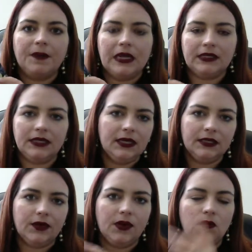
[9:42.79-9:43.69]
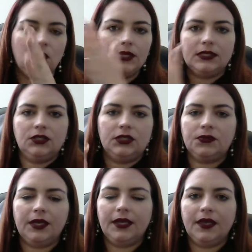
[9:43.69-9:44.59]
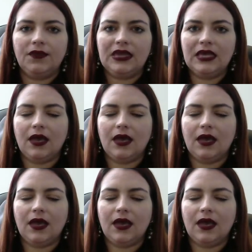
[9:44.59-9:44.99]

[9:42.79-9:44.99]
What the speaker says: sitting down at once and just writing everything